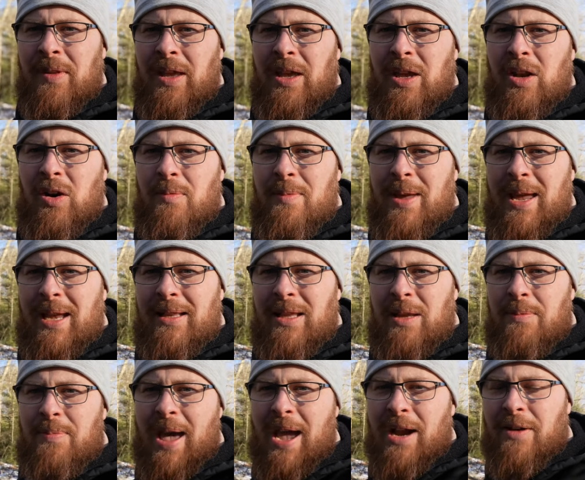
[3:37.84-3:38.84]
it'll make the
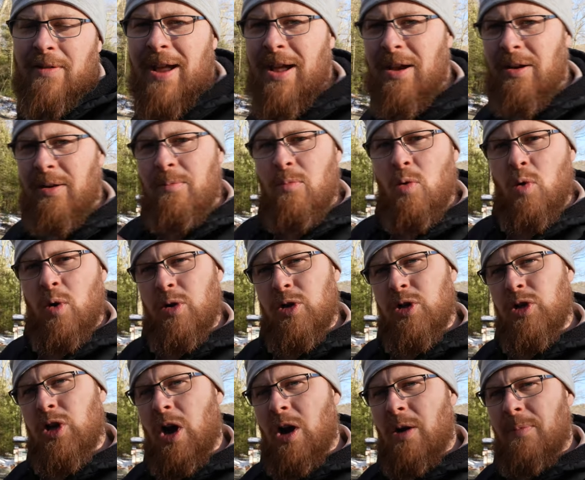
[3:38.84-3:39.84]
background more
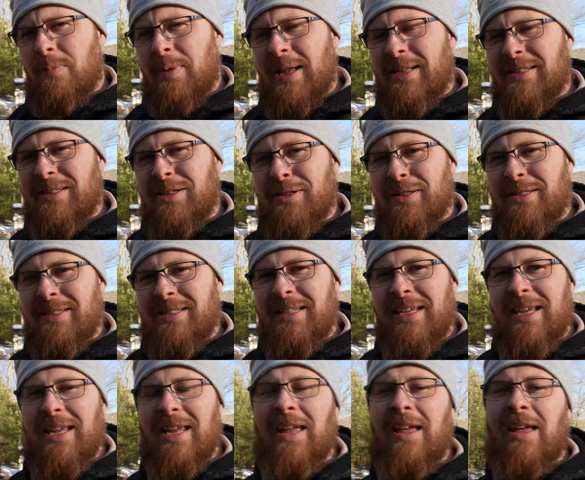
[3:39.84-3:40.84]
sharp, as you can
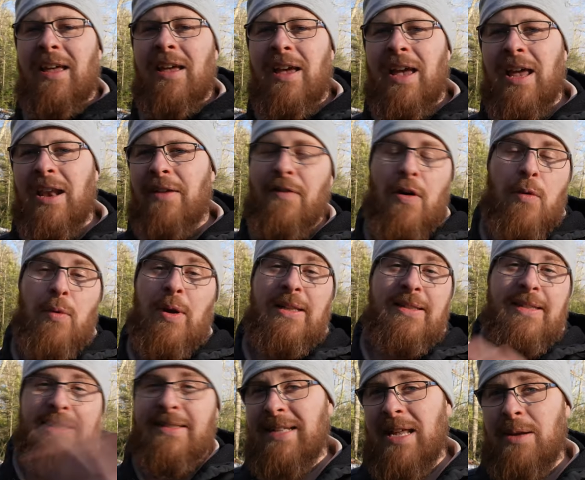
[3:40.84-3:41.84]
see. And if I wanna
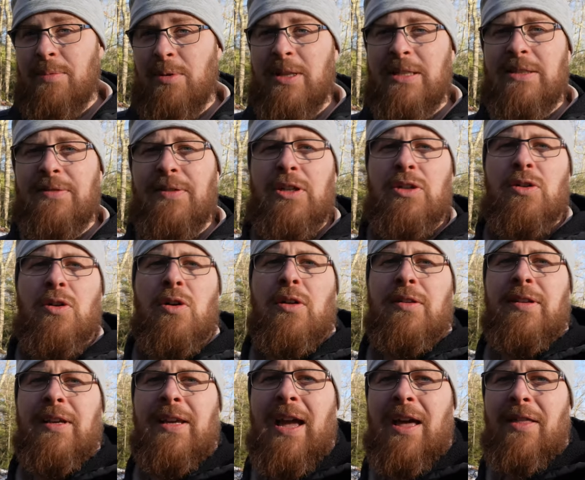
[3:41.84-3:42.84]
disable this feature
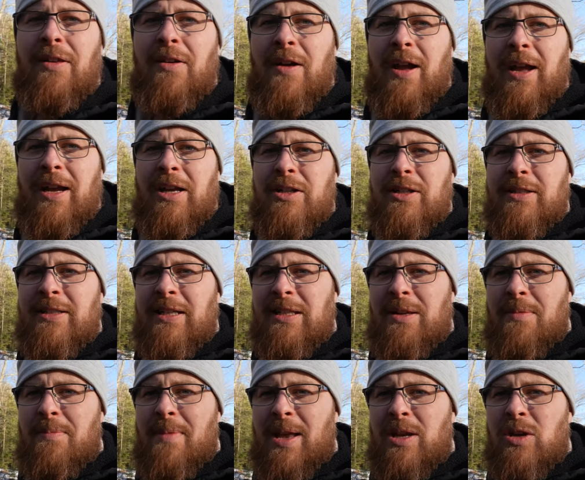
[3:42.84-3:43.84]
altogether, I can just hit
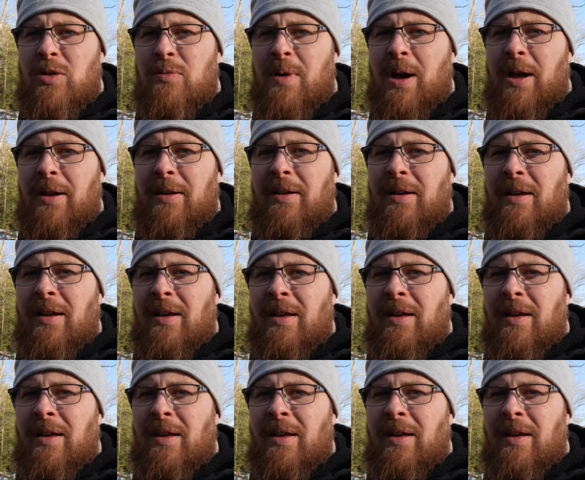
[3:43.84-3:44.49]
the menu button.